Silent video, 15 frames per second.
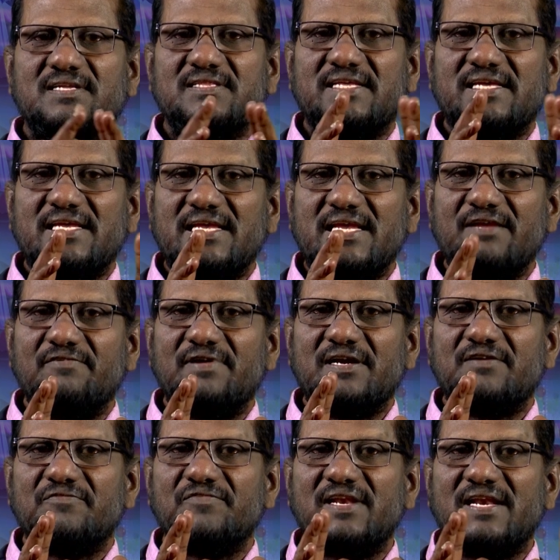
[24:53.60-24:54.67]
The
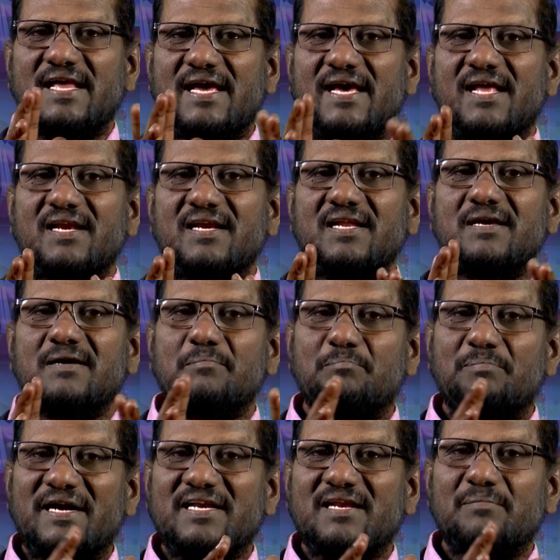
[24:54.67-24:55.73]
event will earn
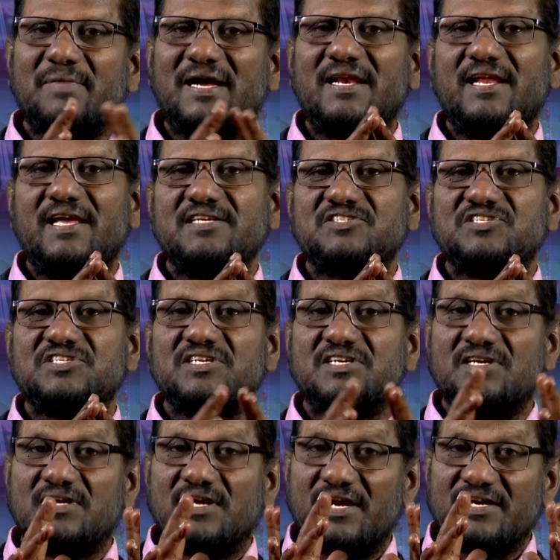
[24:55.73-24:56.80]
better mileage
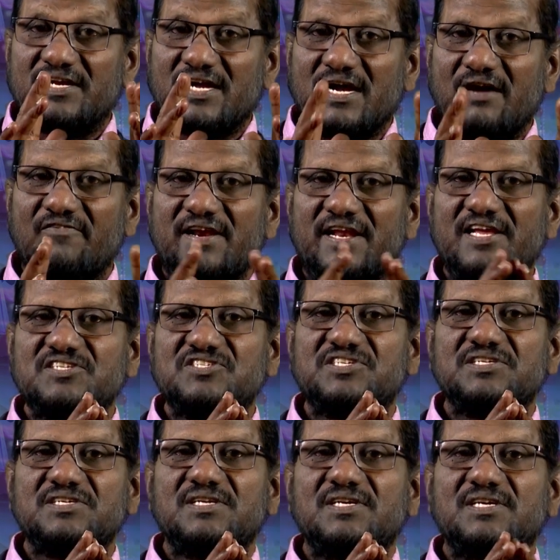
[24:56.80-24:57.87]
and coverage
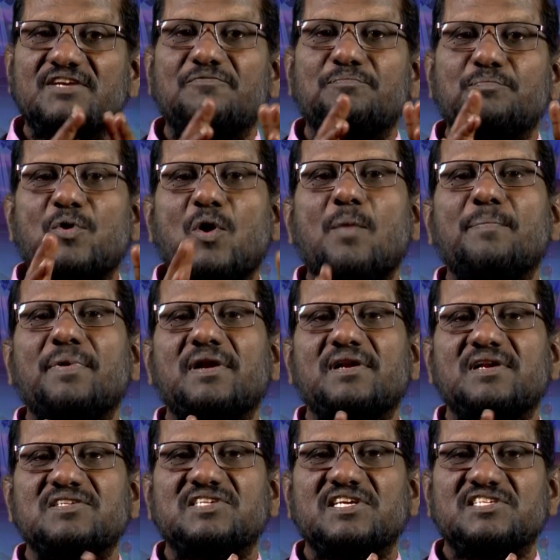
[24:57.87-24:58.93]
if proper
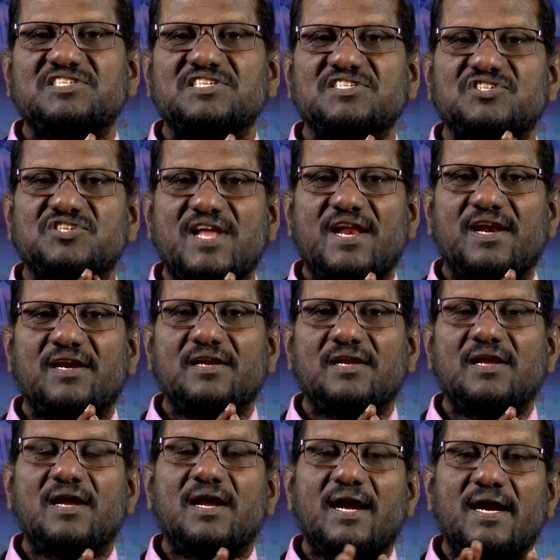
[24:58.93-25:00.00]
research is done
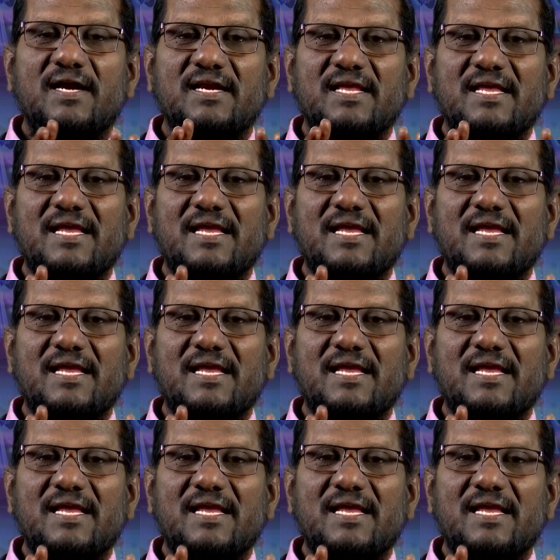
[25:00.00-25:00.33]
and